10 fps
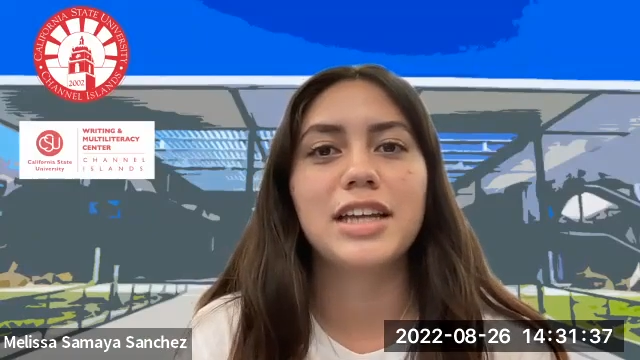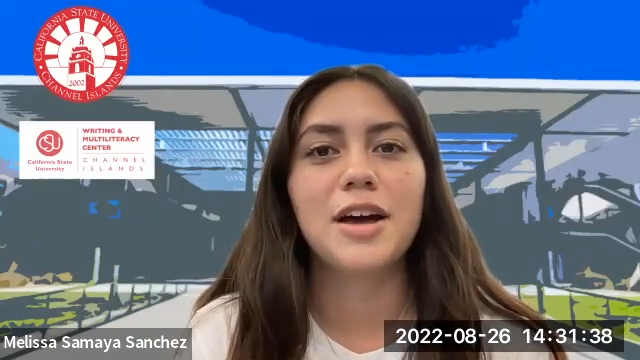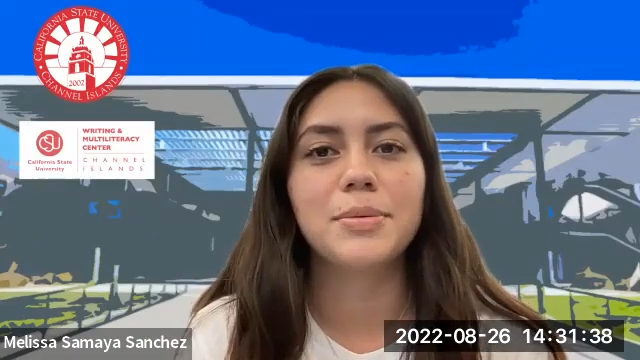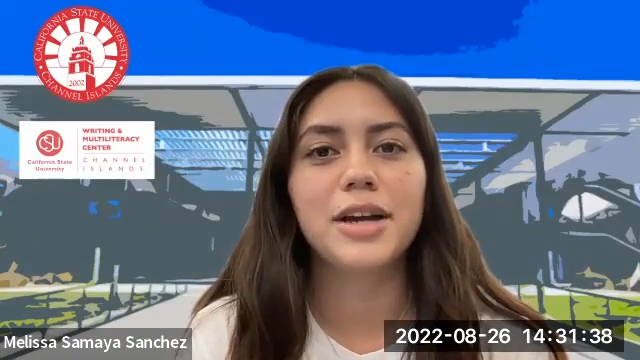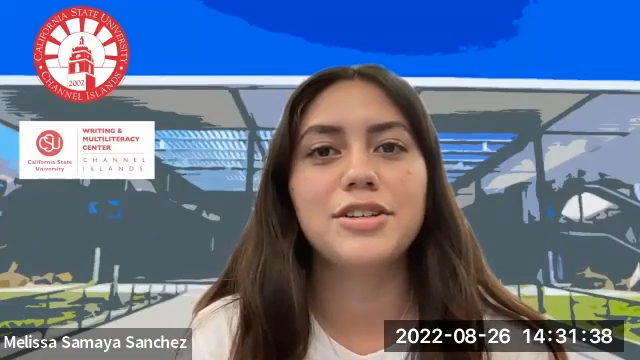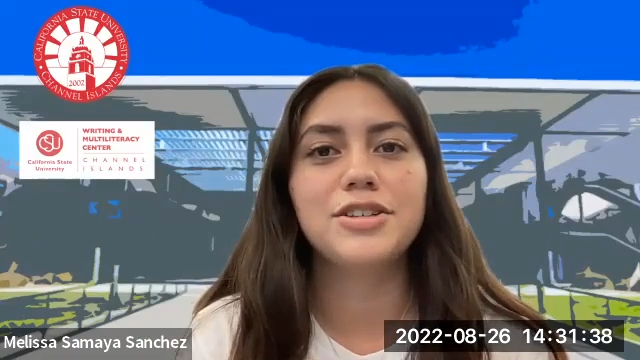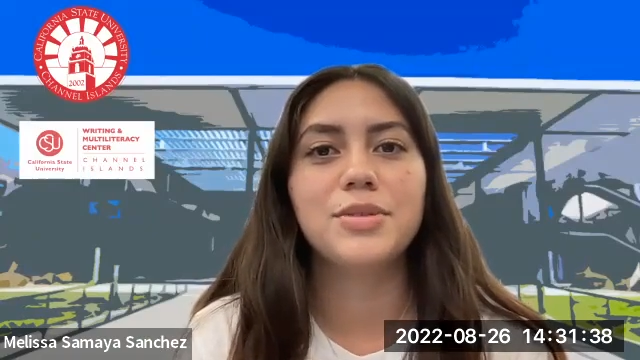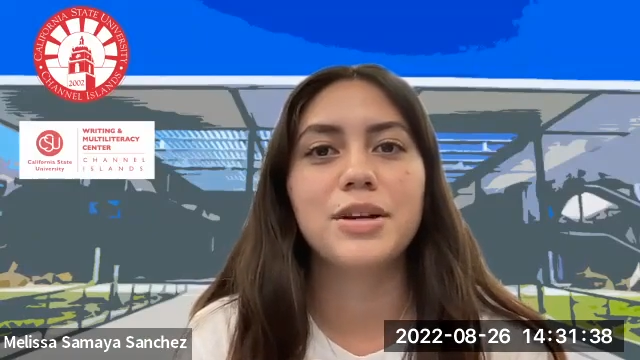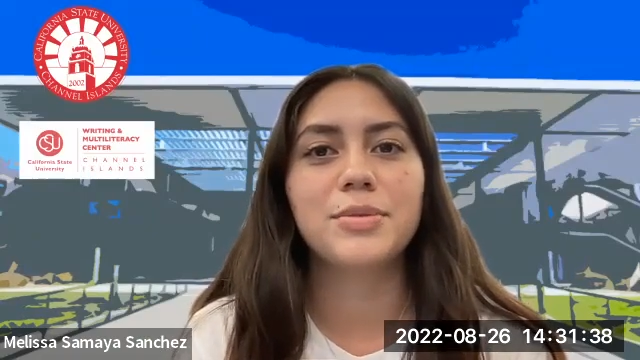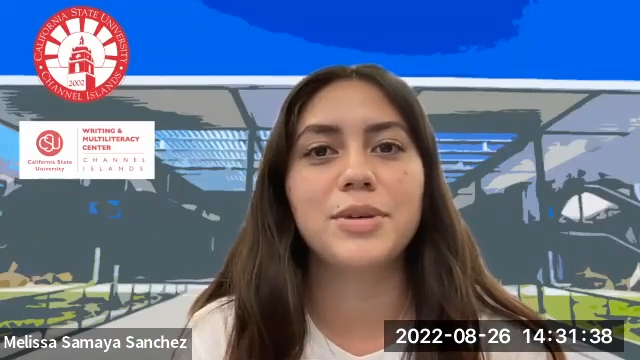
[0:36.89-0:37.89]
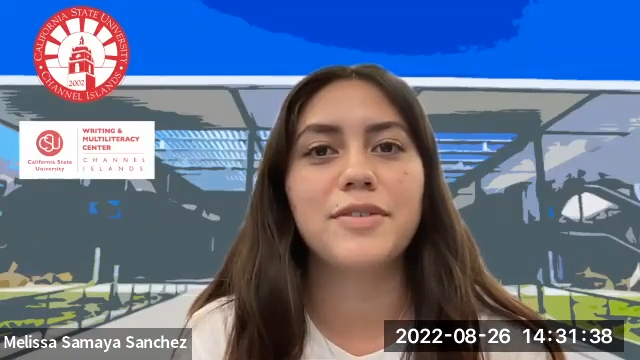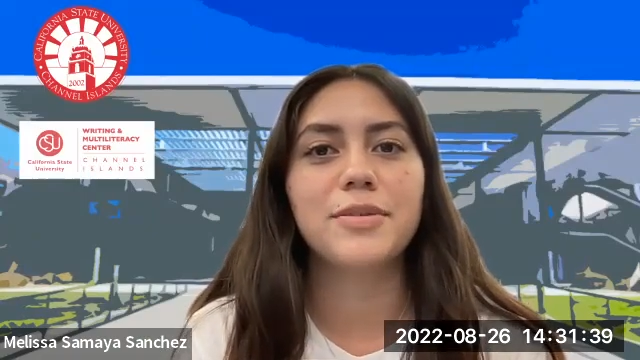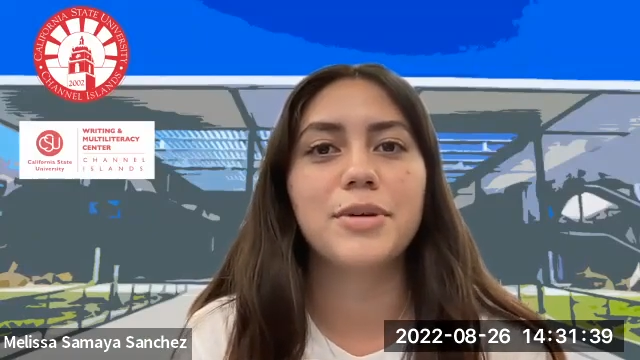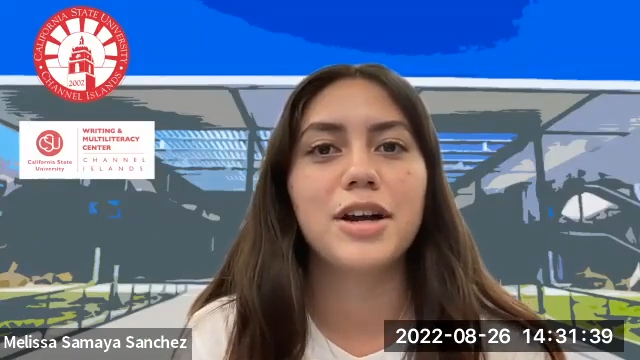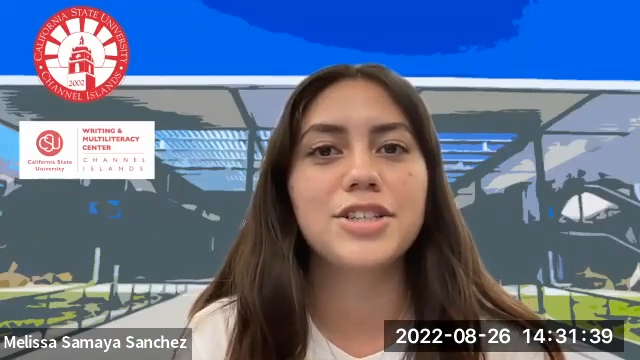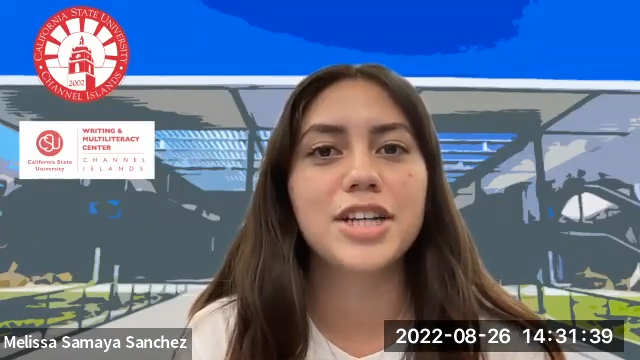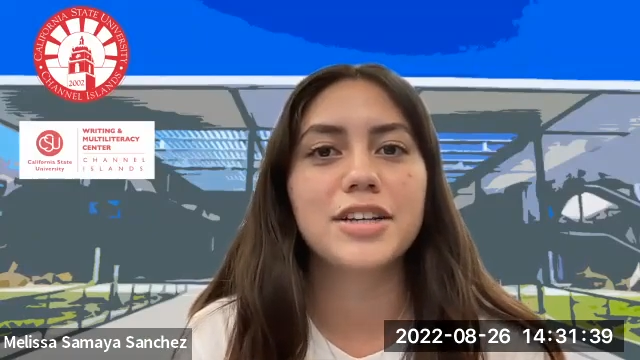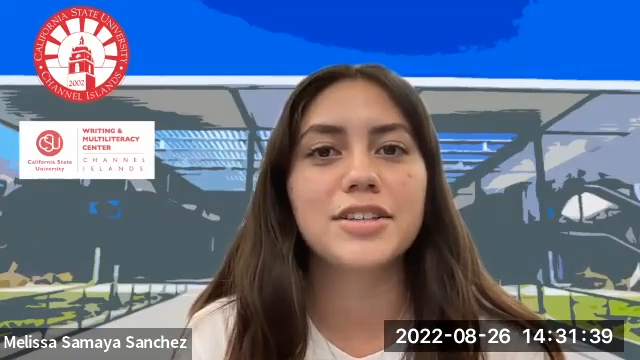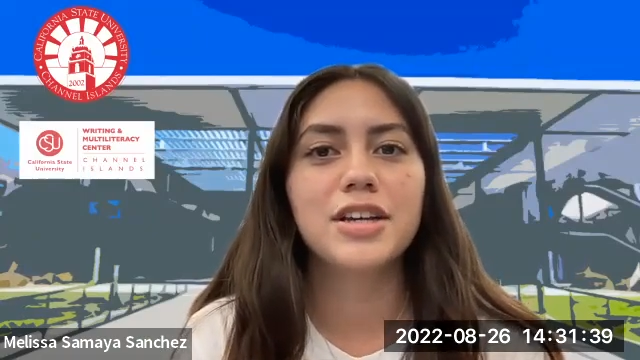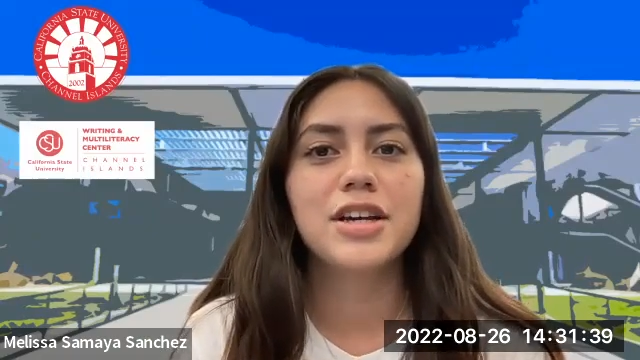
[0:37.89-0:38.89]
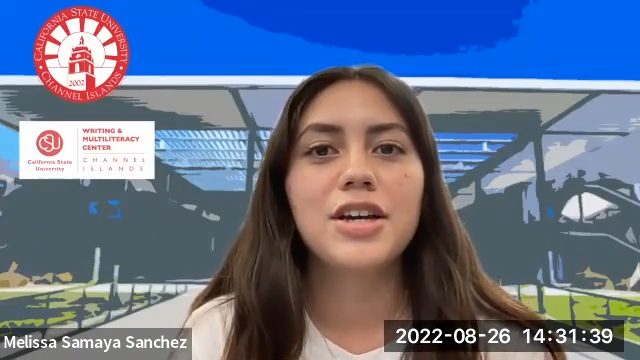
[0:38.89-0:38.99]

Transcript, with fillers: help guide you on whatever projects,